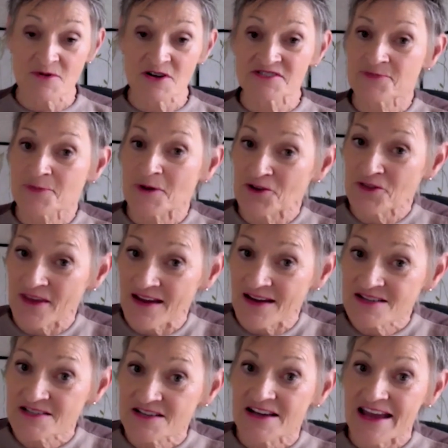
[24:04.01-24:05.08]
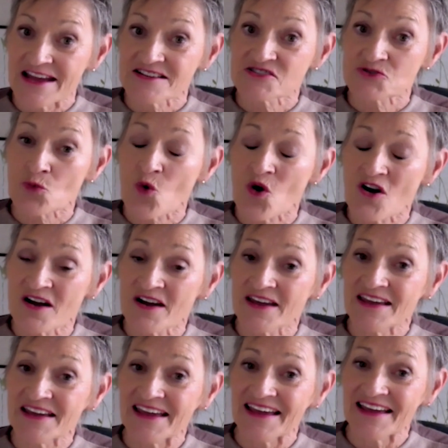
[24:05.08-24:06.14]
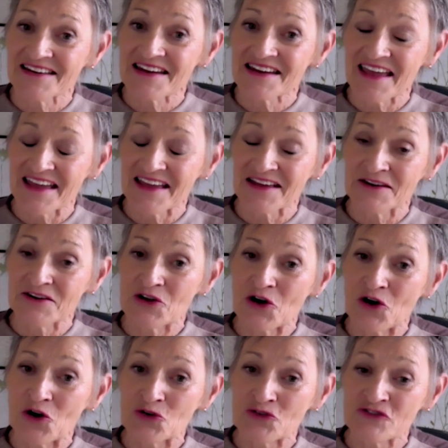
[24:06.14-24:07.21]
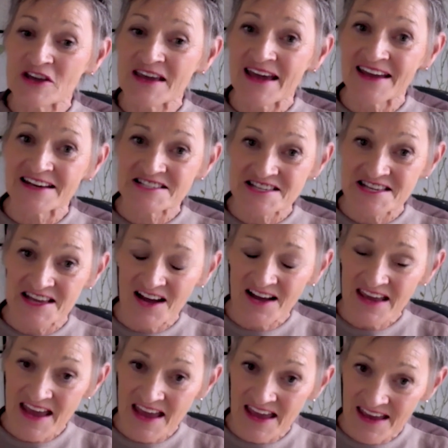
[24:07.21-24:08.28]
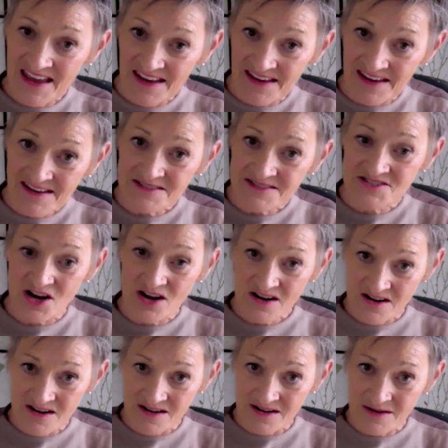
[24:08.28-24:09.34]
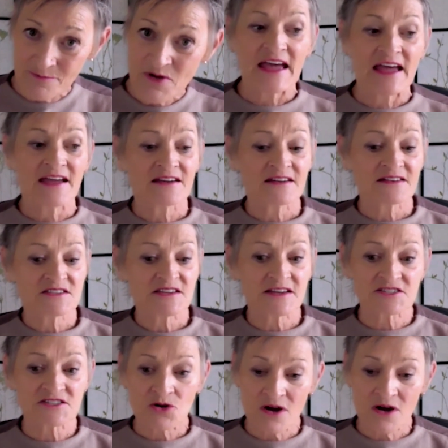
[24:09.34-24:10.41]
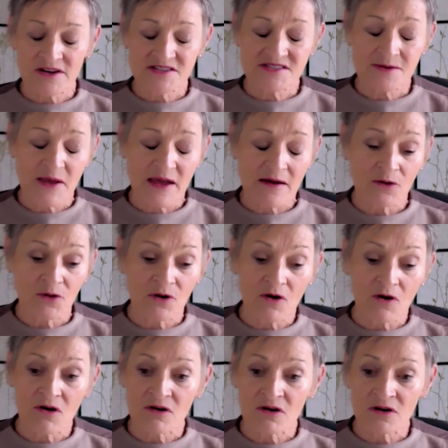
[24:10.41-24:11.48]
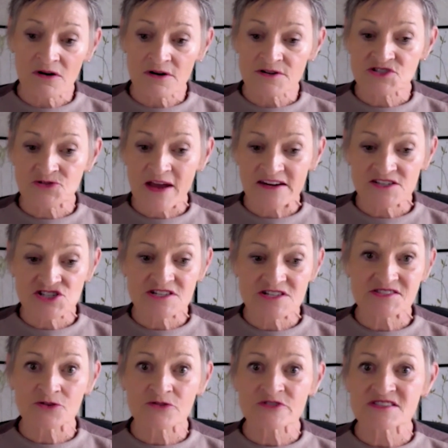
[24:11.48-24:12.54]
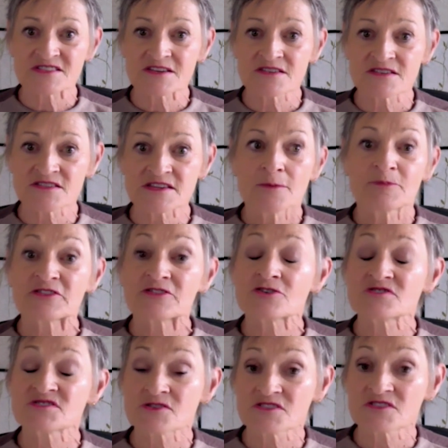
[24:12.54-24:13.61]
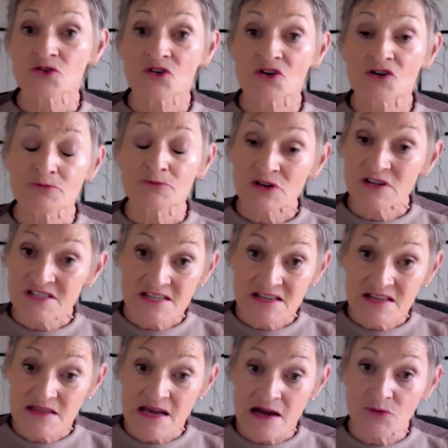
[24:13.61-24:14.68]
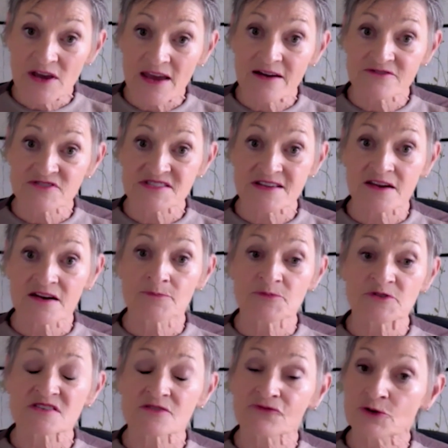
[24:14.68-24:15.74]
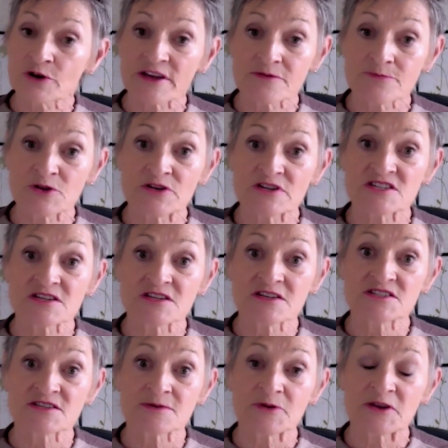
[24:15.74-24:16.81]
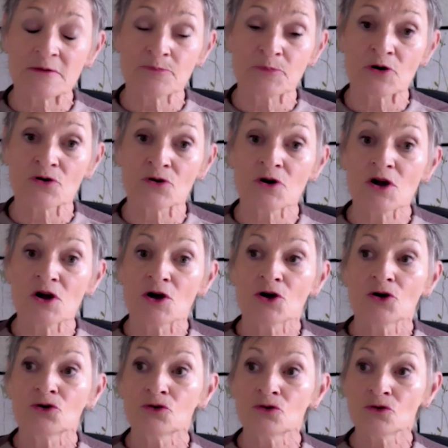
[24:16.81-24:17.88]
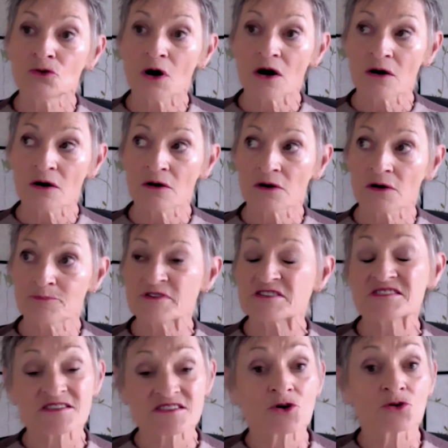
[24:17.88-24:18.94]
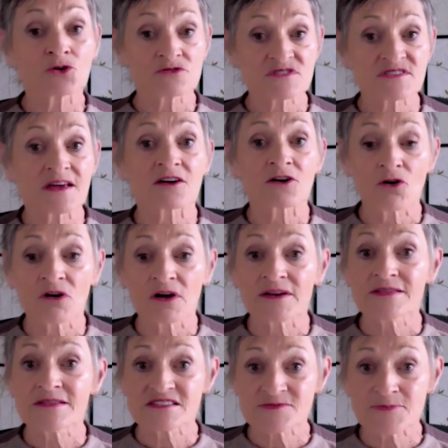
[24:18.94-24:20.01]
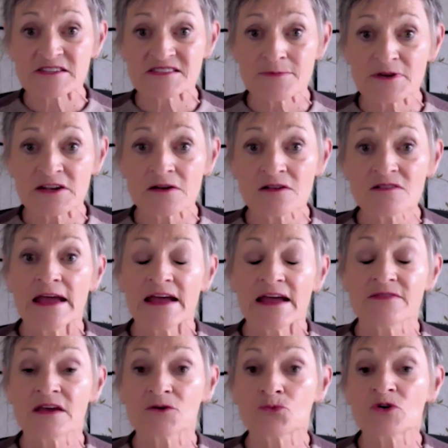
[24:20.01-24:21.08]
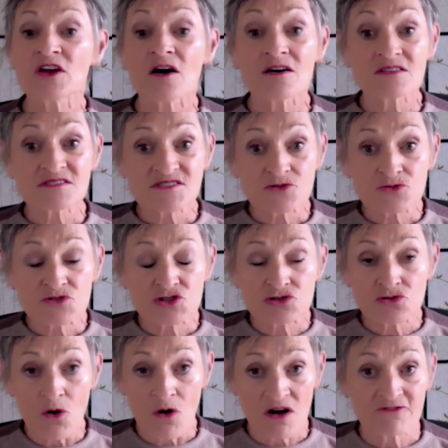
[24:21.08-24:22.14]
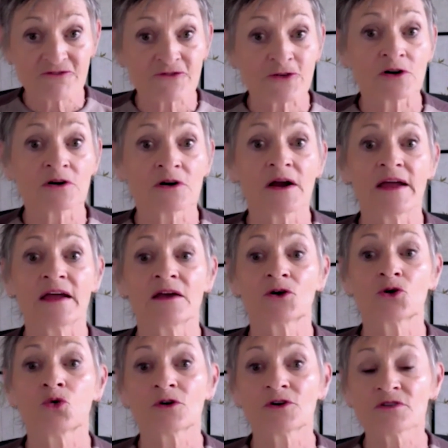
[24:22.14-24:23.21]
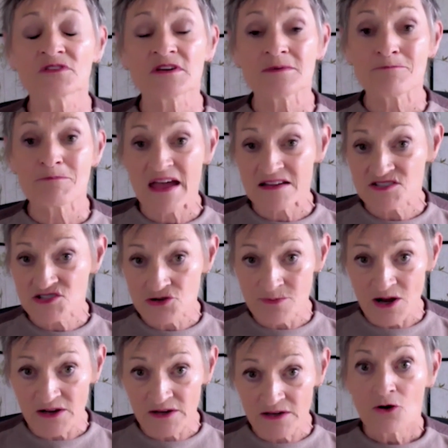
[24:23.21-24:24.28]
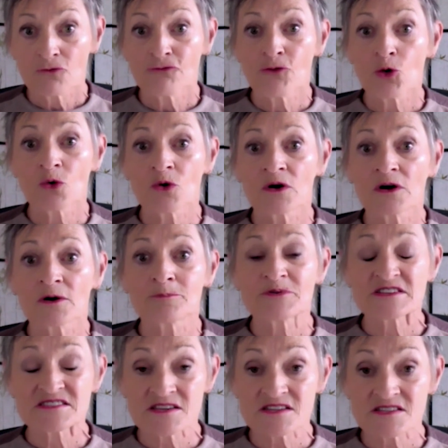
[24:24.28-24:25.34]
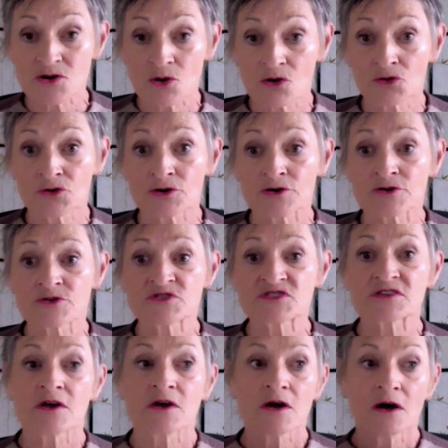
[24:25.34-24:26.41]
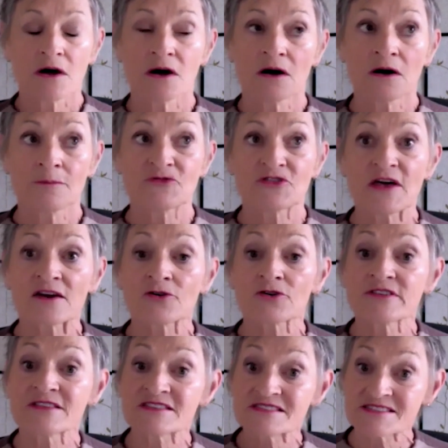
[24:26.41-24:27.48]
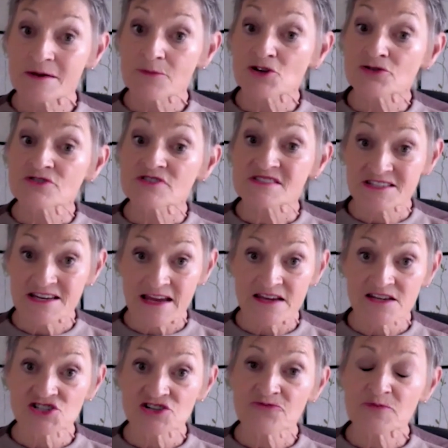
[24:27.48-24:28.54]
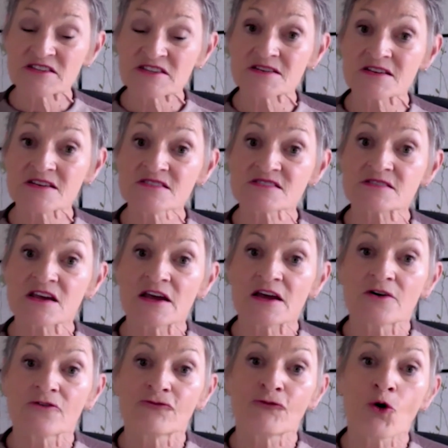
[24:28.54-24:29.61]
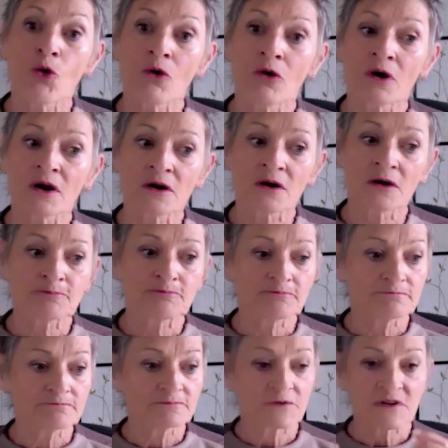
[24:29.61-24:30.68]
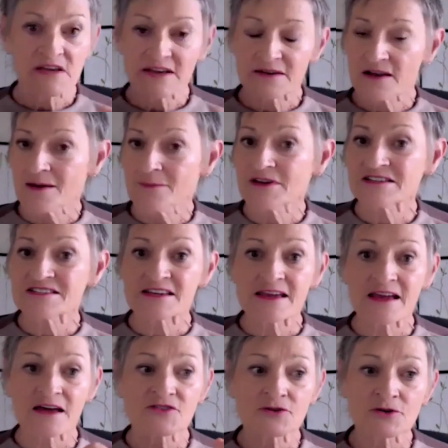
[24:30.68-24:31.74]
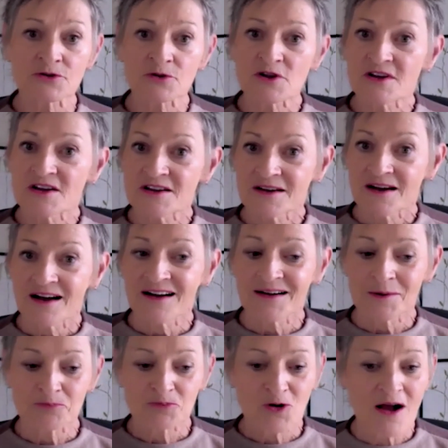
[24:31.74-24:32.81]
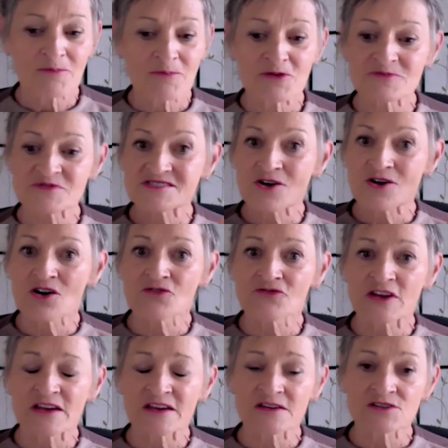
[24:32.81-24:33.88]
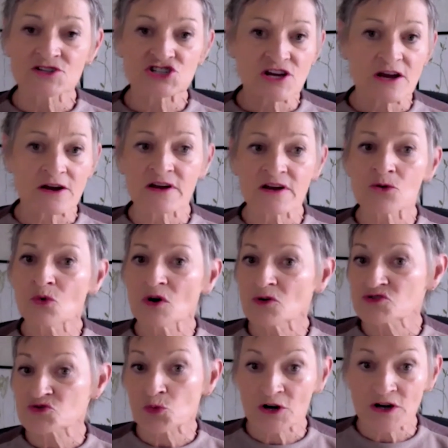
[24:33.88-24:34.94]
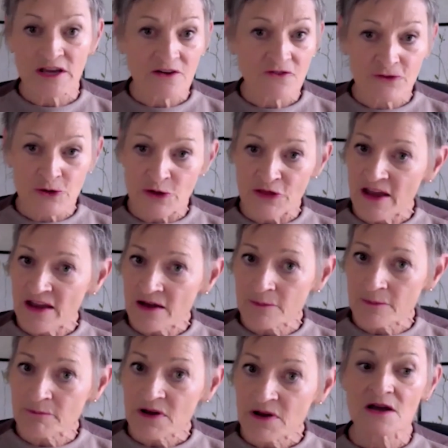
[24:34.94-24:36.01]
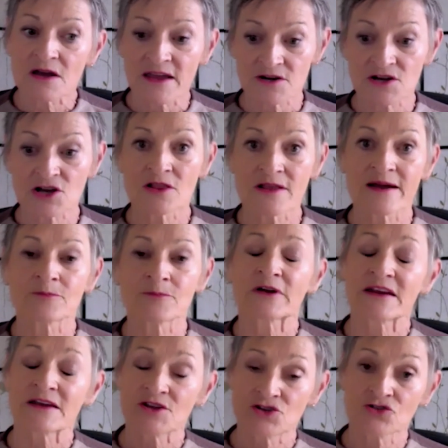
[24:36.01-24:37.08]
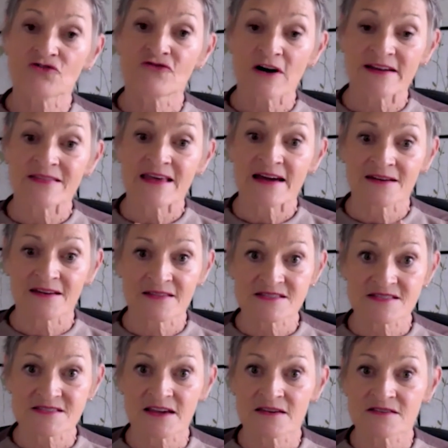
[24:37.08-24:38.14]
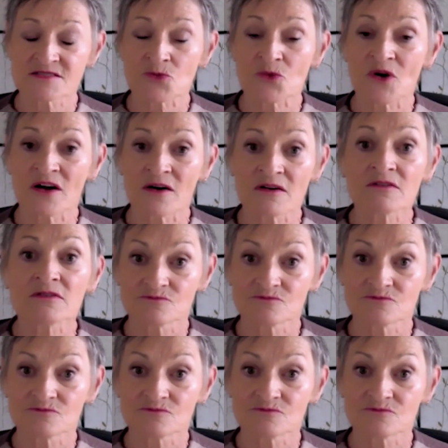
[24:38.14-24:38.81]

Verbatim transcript: I'll spell that. S Y N N O V A T I A dot com. And it talks about our strategy services, but there's also community that we have set up. It's a free community to people who are business owners that are caught in this messy middle. And then we also offer a quarterly mastermind for business owners um, that are in the similar stage of business for get coming together, uh, problem solving, sharing what's working for them, and collaborating. You'll find that on the site as well.